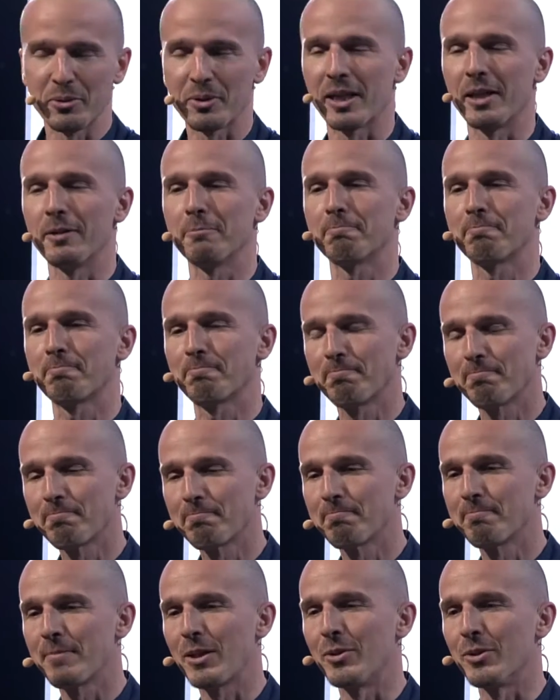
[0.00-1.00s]
Yeah,
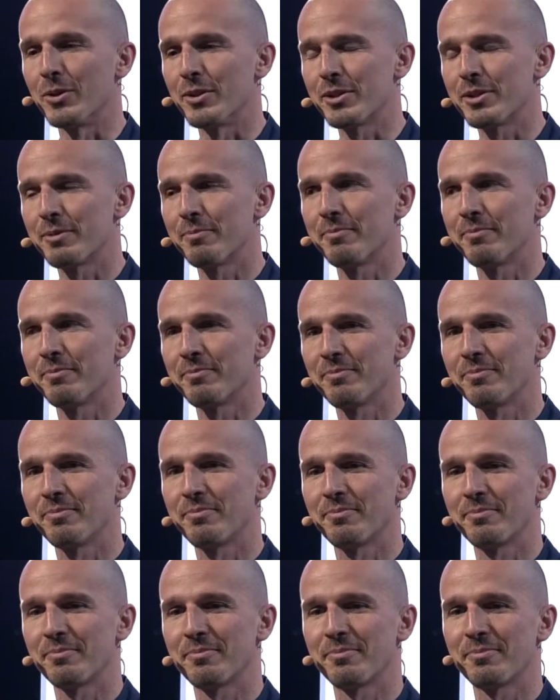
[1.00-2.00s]
what I mean by that
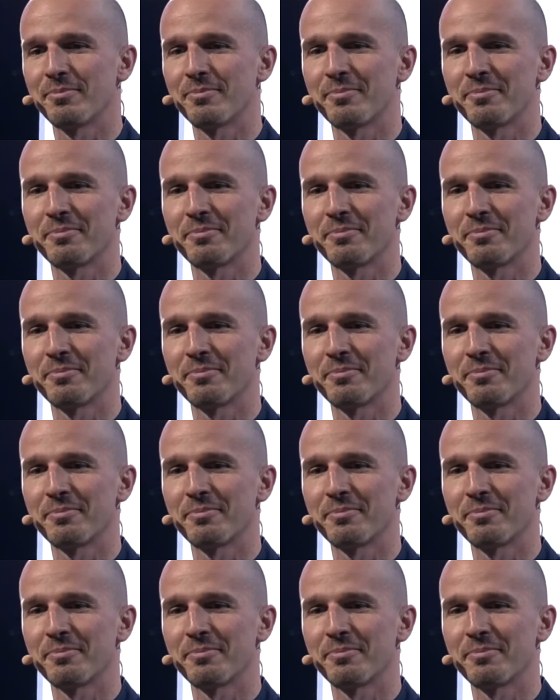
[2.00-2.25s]
is